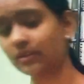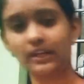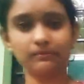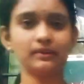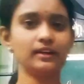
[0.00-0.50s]

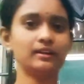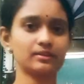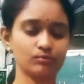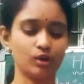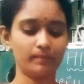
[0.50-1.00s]
let me read a
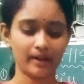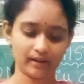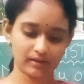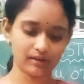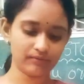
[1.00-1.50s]
small
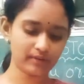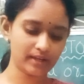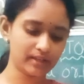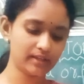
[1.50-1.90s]
paragraph. Like,